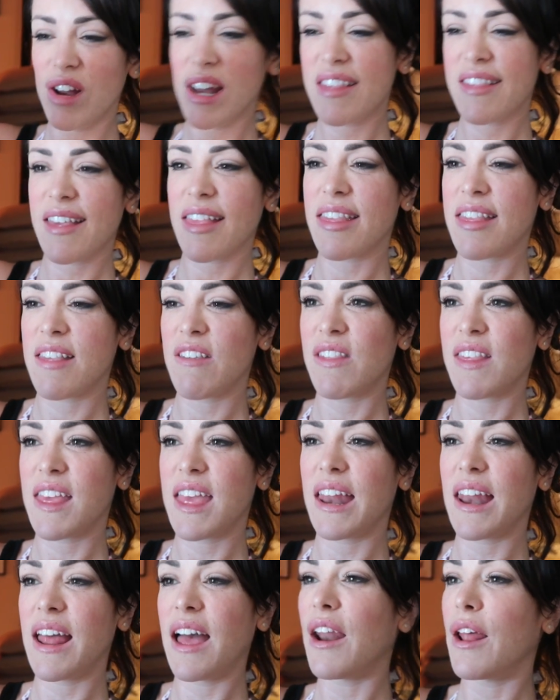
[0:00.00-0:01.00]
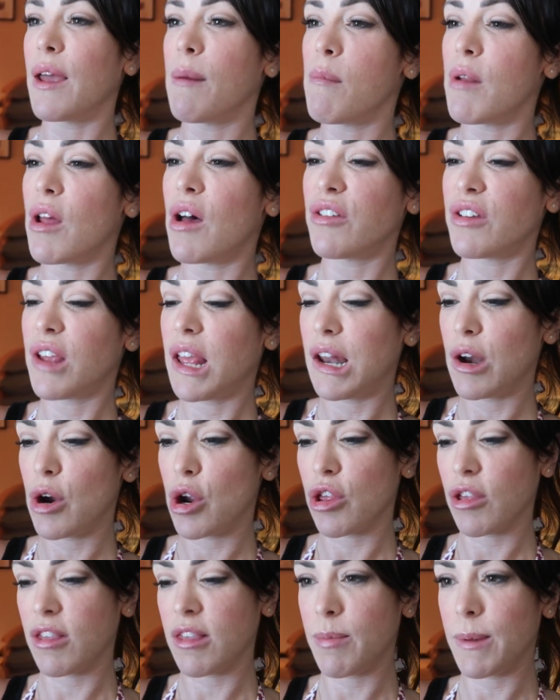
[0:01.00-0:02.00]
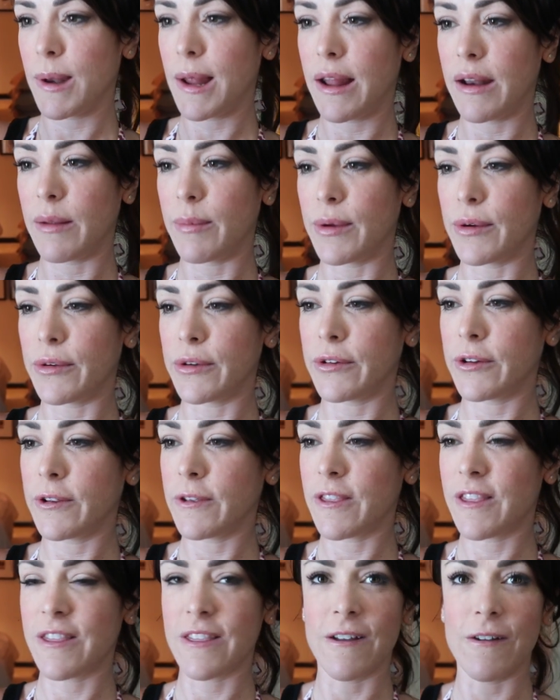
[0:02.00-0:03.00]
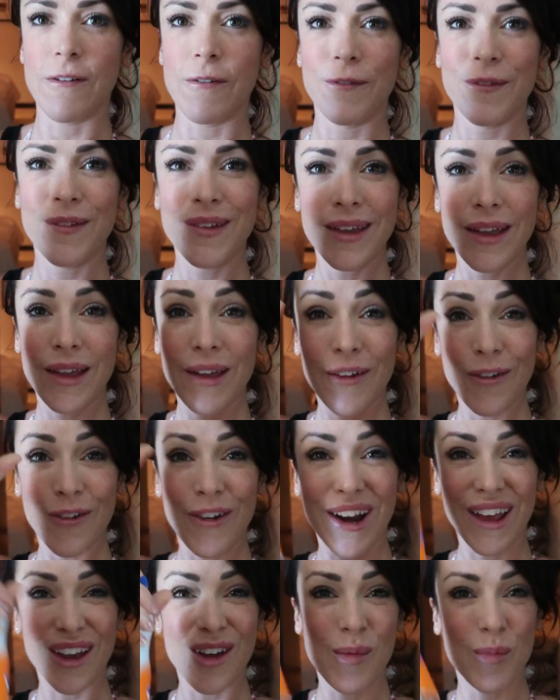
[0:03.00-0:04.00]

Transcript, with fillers: really sensitive skin and I'm not allergic to banana boat. So when I